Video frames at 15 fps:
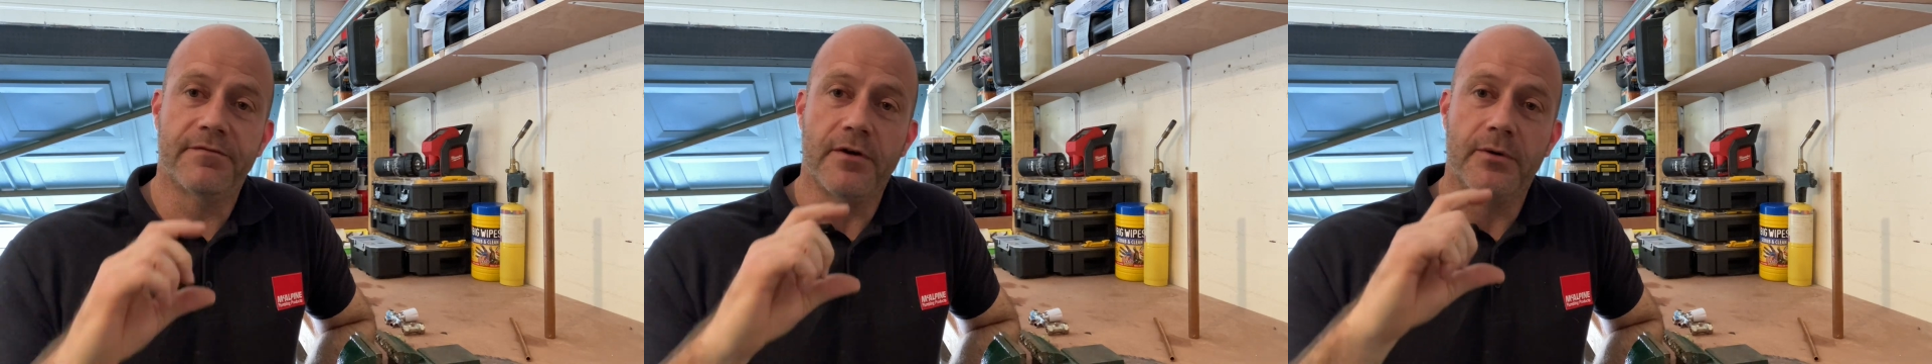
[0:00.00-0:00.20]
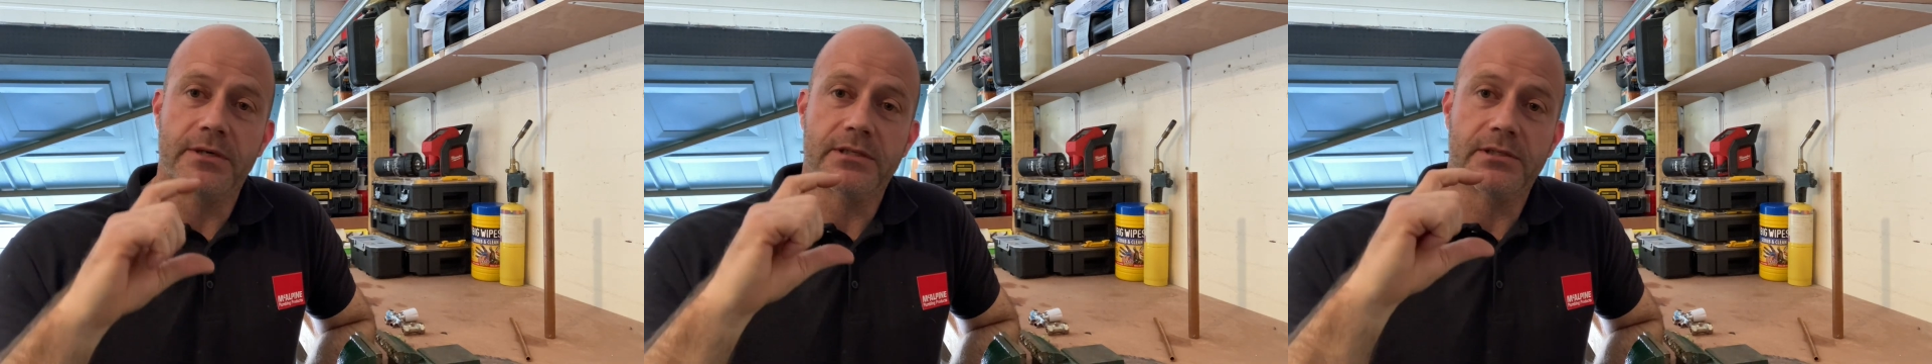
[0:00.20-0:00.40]

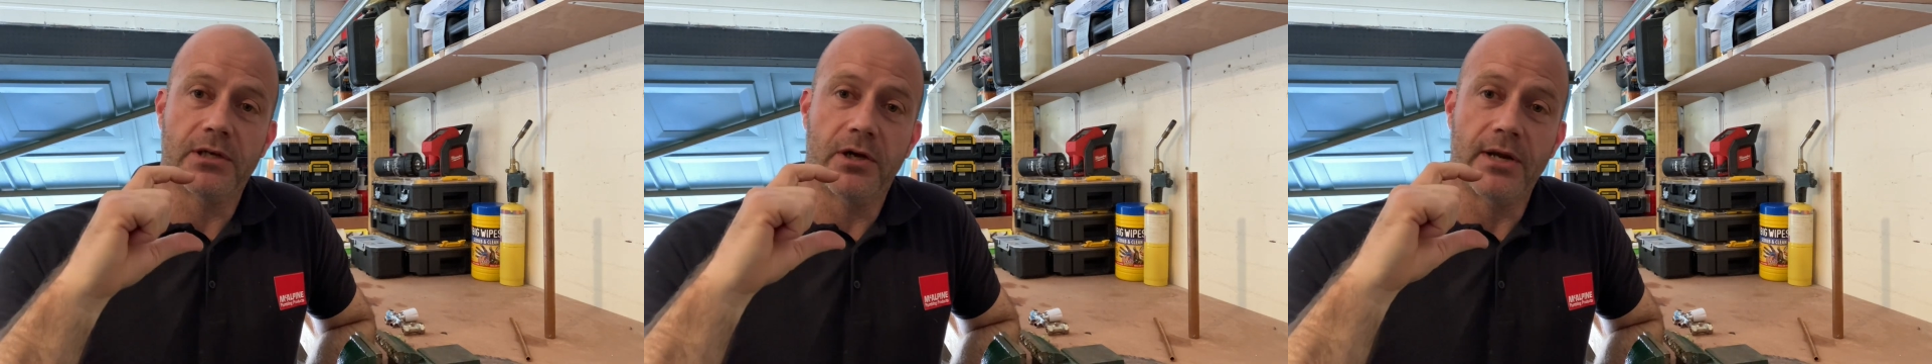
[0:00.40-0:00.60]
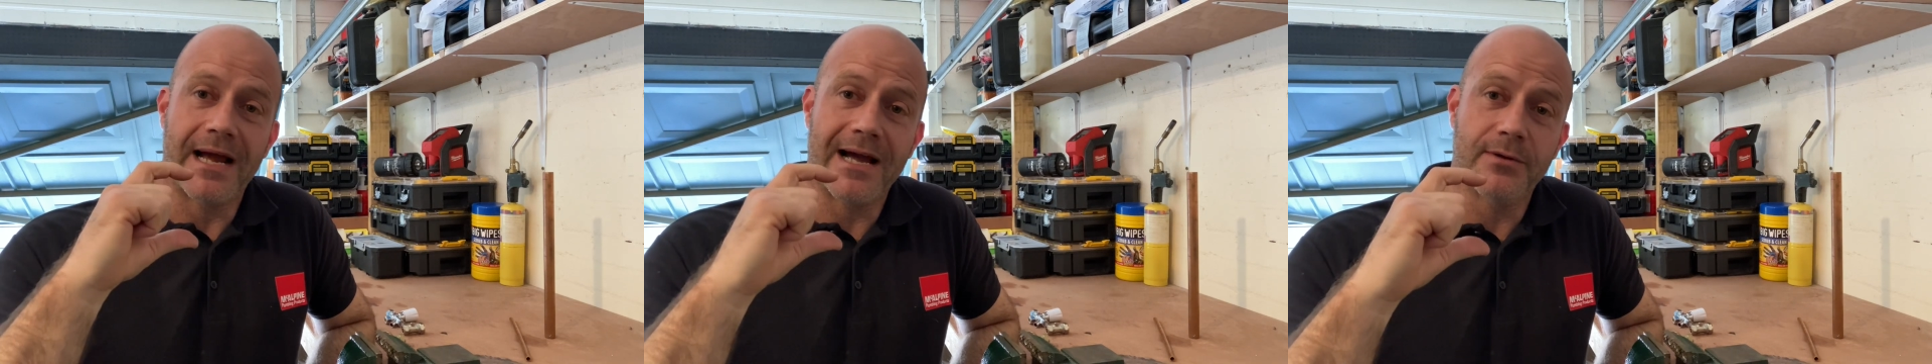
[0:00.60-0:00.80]
focus
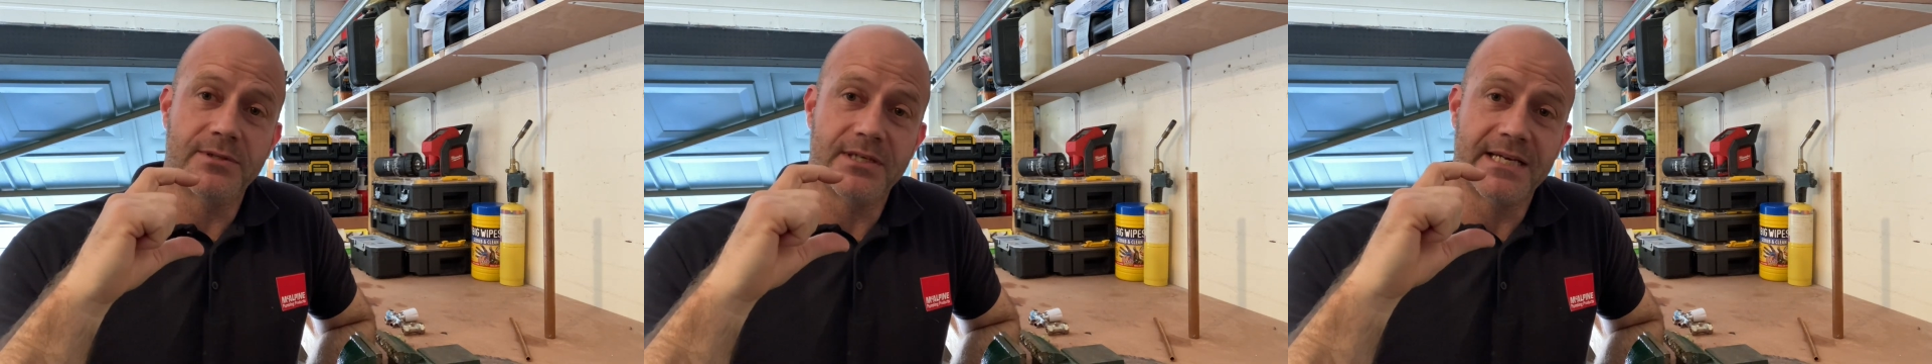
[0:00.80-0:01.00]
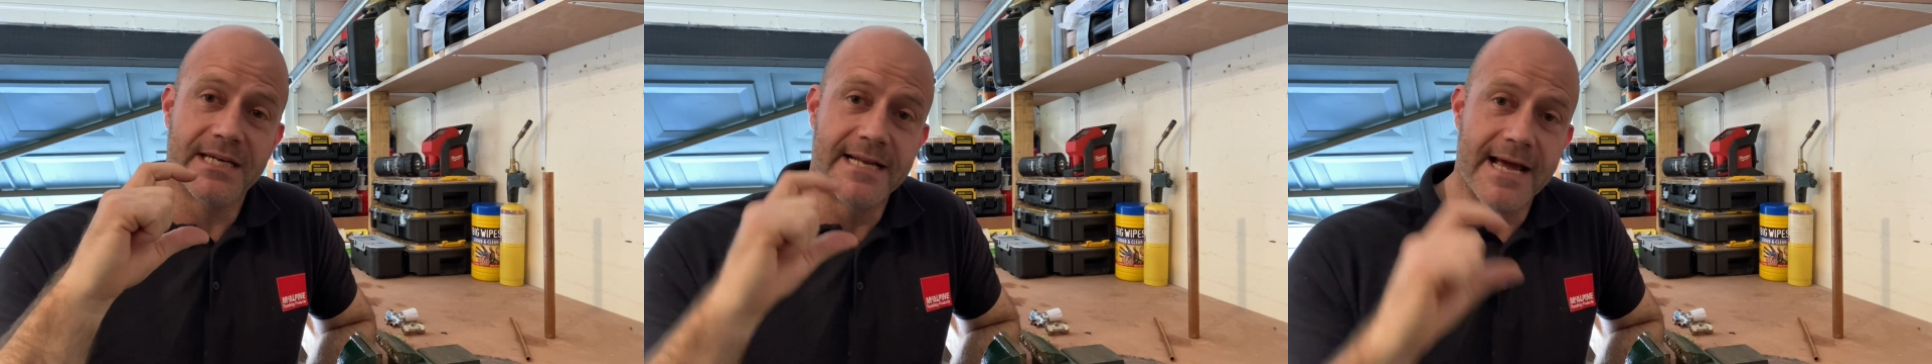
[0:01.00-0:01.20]
on how to
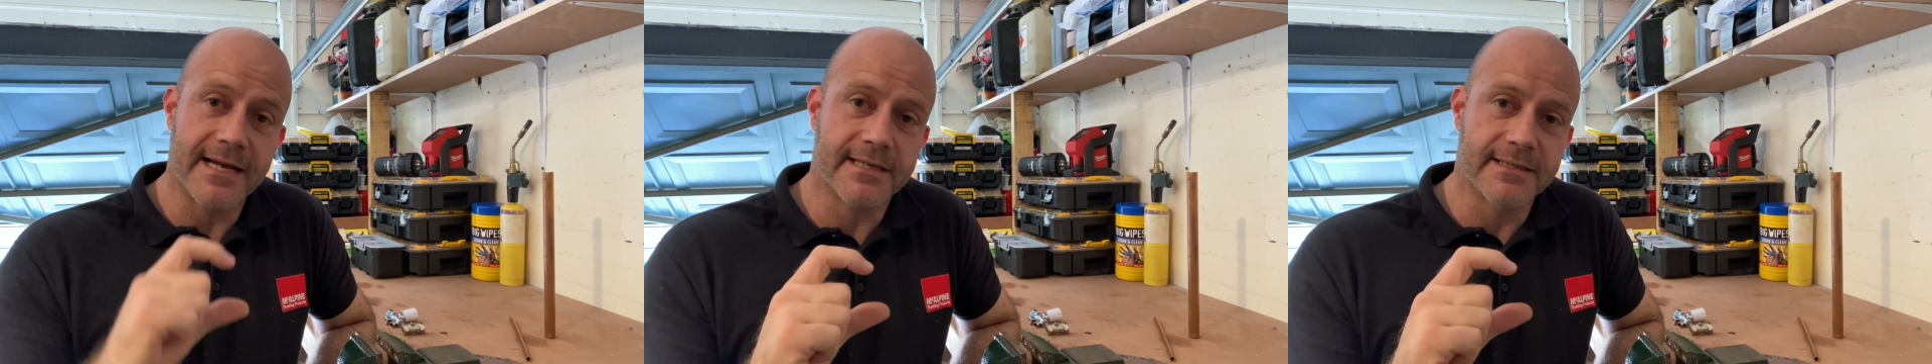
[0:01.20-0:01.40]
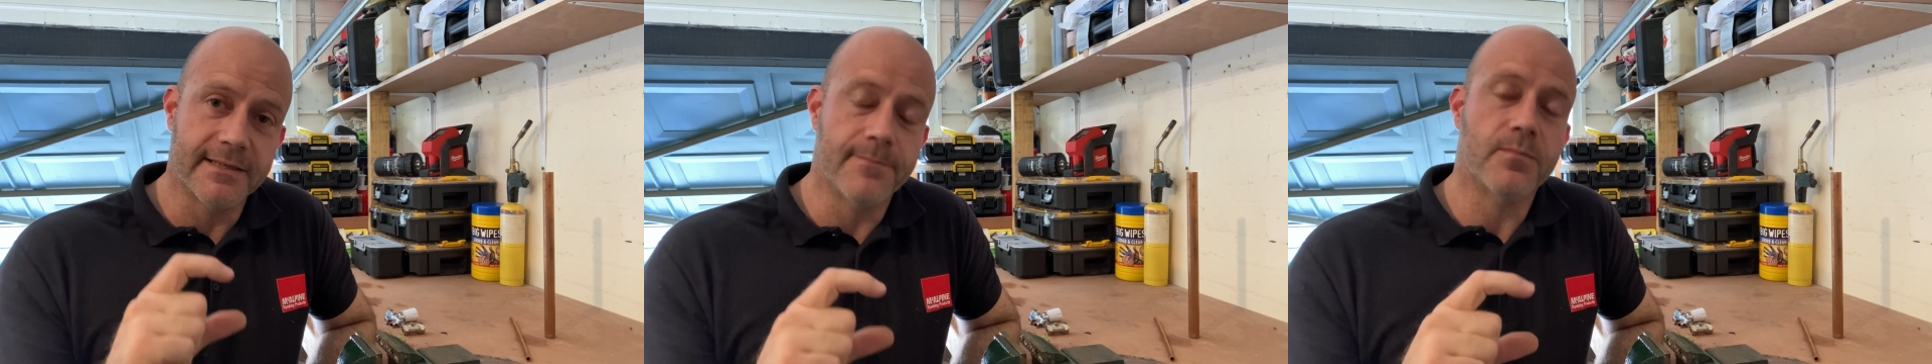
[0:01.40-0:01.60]

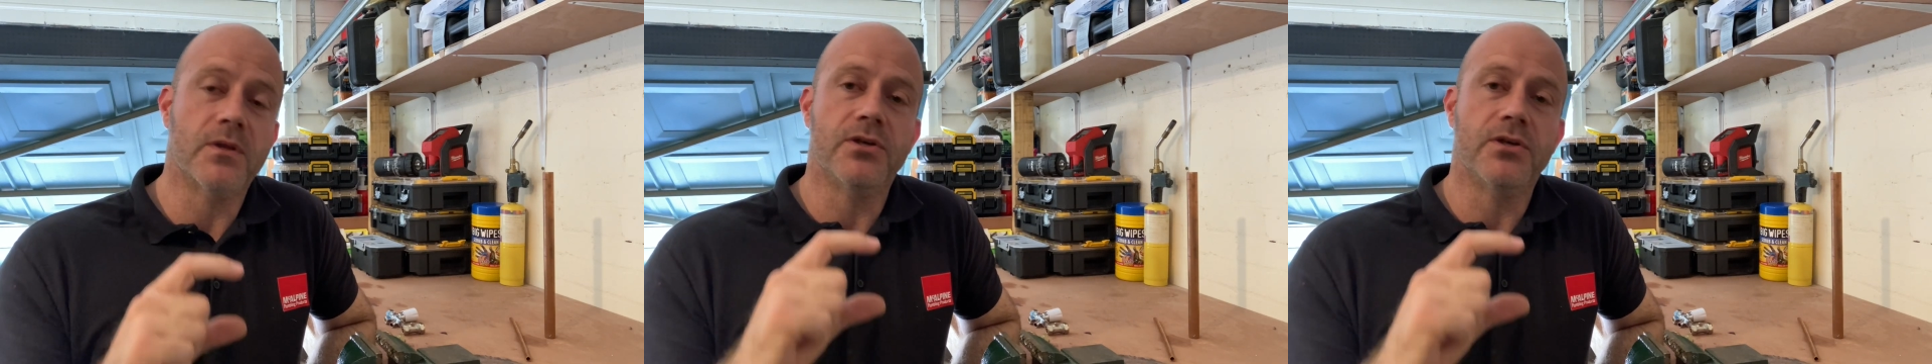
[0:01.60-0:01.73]
connect it